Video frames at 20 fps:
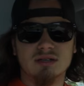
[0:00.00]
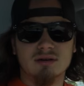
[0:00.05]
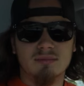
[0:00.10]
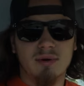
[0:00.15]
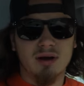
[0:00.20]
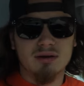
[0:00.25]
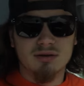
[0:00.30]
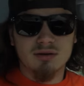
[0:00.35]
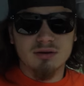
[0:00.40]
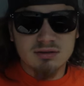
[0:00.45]

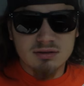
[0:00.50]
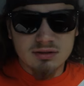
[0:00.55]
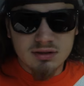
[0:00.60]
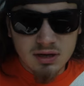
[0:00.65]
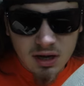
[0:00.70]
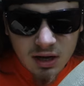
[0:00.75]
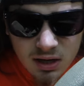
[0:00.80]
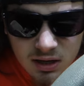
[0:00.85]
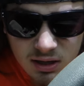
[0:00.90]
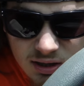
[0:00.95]
everybody doing
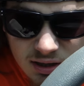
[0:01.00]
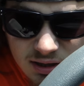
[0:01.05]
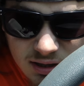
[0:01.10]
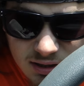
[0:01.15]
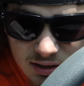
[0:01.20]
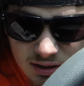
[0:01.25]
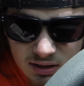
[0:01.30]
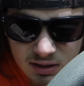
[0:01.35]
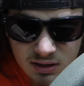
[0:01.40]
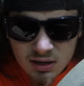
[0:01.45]
today?
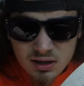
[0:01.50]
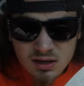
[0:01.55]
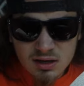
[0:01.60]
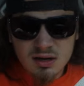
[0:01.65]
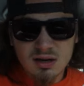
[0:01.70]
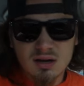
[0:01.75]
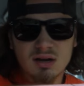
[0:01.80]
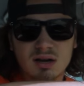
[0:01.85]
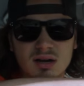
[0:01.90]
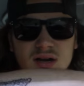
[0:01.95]

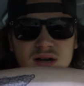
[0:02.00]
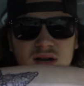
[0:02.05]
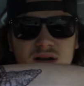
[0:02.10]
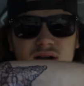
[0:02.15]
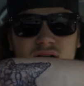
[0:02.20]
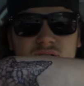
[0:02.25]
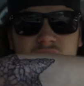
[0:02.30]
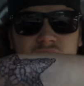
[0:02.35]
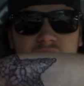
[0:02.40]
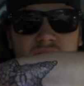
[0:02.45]

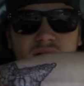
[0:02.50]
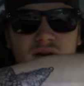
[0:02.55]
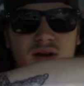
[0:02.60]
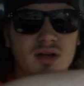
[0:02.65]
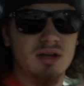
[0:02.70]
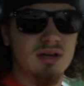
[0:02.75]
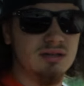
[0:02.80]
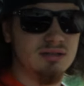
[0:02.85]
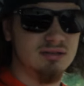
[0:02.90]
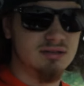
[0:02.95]
There it
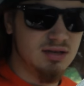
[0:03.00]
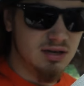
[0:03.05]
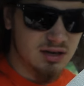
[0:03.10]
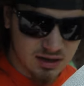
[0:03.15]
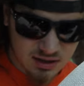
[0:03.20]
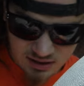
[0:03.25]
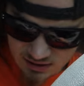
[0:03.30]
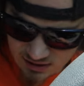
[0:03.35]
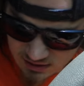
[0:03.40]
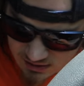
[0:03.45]
is.
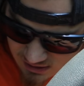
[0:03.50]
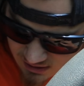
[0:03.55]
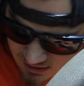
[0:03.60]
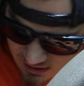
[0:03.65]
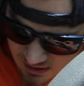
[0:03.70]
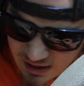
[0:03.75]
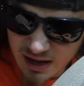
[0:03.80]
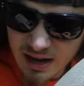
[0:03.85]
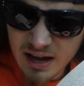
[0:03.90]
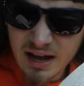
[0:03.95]

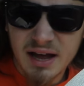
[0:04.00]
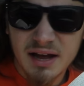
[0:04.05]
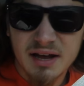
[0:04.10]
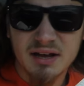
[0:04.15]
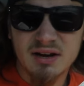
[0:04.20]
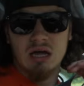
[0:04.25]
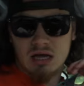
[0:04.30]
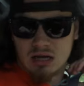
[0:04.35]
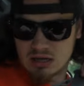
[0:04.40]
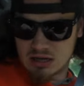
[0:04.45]
You
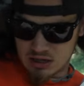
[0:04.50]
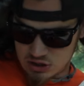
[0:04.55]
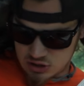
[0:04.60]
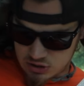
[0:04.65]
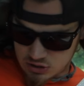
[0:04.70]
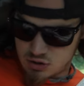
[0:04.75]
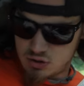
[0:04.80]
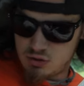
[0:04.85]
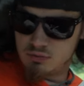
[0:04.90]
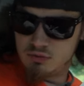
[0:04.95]
know,
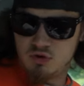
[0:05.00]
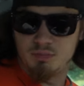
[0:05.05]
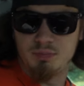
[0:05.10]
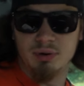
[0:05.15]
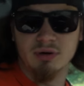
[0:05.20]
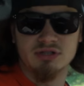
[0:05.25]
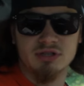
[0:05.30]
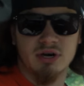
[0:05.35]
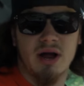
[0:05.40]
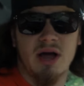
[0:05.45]
you
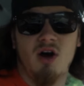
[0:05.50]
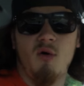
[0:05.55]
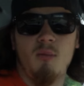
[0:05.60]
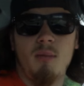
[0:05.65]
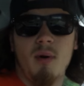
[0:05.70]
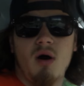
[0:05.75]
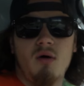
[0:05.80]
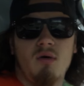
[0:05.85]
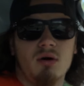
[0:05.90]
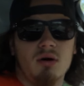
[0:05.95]
put your
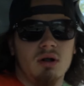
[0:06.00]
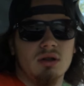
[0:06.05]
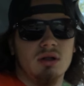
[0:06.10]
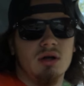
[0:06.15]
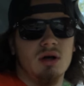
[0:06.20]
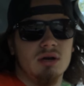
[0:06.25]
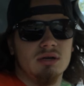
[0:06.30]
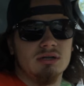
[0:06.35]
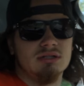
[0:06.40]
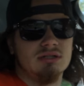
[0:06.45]
elbow on a
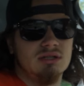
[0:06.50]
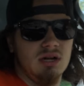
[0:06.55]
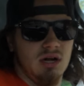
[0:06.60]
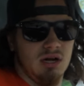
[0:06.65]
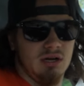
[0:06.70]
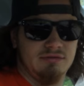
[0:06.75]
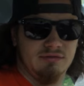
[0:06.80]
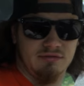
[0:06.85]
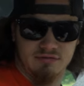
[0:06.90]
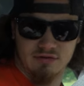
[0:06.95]
lot of
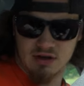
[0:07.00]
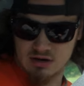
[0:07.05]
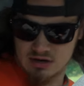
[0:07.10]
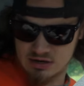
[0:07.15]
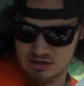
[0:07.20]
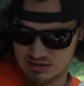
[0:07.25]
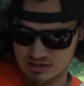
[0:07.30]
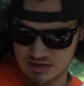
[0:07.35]
stuff, and it's